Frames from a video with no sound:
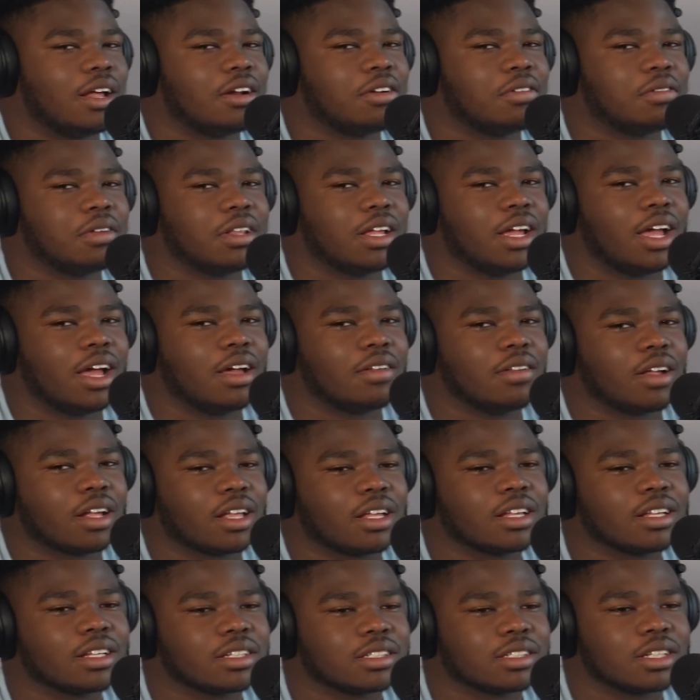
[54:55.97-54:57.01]
really have like
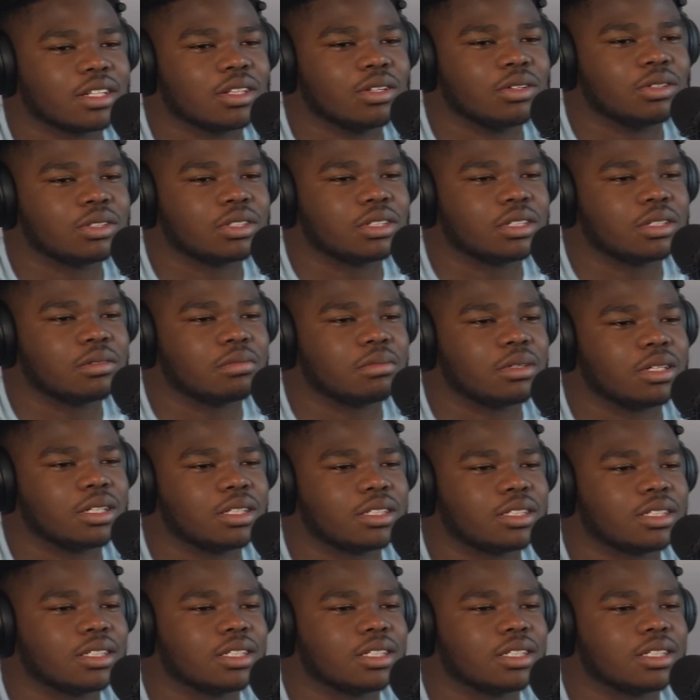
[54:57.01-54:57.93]
a solution, but